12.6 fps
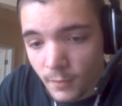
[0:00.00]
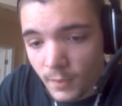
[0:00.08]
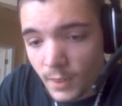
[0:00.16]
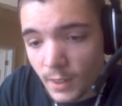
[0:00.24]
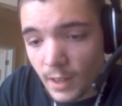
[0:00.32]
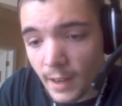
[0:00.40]

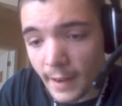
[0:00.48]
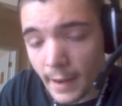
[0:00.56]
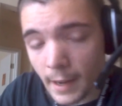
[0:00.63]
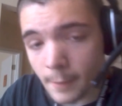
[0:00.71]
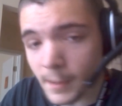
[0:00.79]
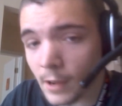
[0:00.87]
I
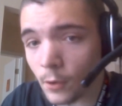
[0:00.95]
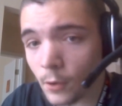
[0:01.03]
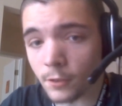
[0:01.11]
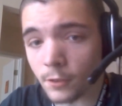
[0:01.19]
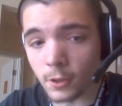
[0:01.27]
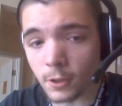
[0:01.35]
am,
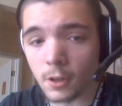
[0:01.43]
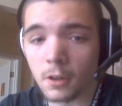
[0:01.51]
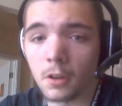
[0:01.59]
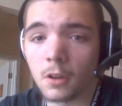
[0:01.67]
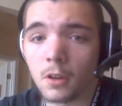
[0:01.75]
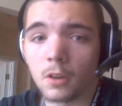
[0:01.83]
however,
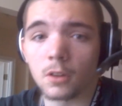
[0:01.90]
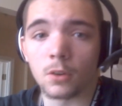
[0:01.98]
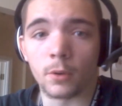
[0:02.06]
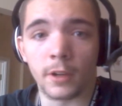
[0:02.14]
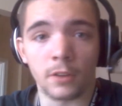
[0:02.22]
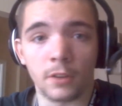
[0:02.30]

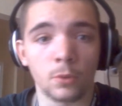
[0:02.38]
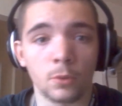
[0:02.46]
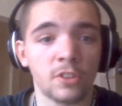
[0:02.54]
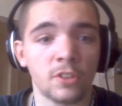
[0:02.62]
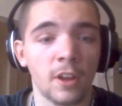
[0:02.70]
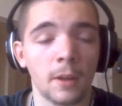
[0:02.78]
going to
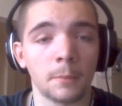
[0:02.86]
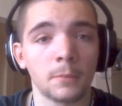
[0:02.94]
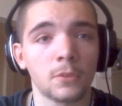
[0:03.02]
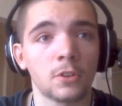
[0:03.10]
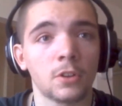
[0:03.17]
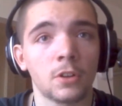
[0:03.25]

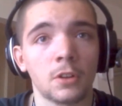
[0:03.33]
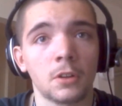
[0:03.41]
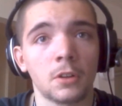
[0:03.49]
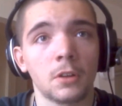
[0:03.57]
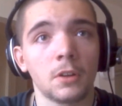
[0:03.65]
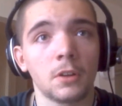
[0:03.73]
attempt,
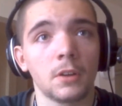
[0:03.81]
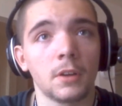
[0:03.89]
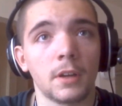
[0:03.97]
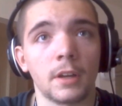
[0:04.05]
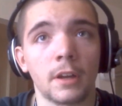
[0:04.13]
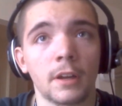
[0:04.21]

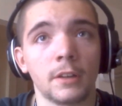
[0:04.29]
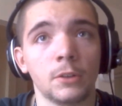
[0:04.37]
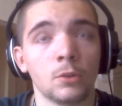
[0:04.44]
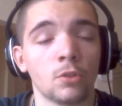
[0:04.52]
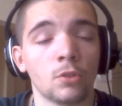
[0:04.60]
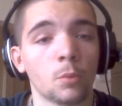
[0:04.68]
and I
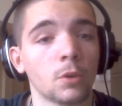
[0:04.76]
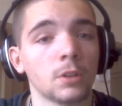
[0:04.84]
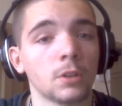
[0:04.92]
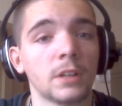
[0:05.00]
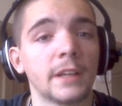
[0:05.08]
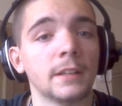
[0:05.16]
use the word
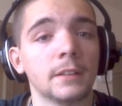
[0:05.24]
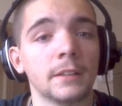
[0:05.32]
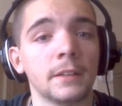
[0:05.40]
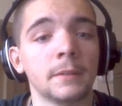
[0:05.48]
lightly,